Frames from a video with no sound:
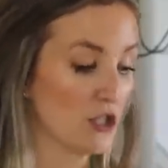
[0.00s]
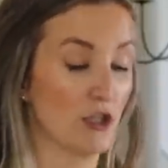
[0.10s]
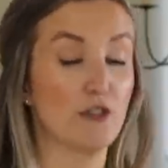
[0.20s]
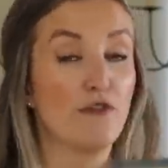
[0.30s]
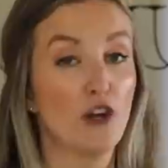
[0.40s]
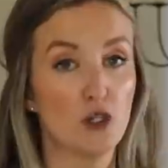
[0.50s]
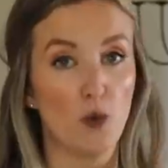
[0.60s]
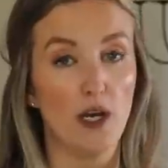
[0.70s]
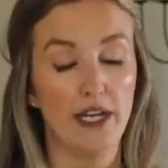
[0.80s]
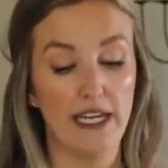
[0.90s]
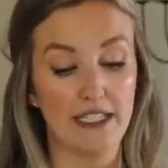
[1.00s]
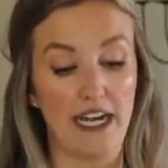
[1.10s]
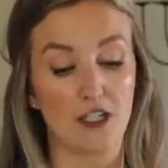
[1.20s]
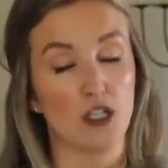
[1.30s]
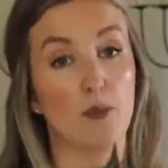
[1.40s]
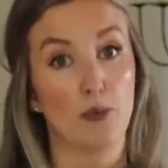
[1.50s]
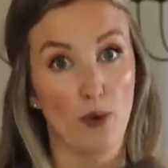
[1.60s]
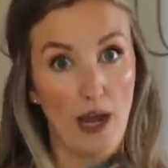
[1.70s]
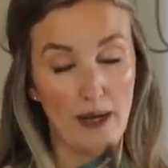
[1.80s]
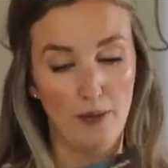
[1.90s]
So this first one is actually a
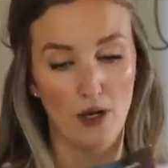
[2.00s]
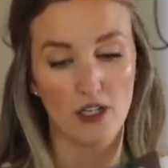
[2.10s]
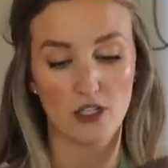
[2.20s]
bread book.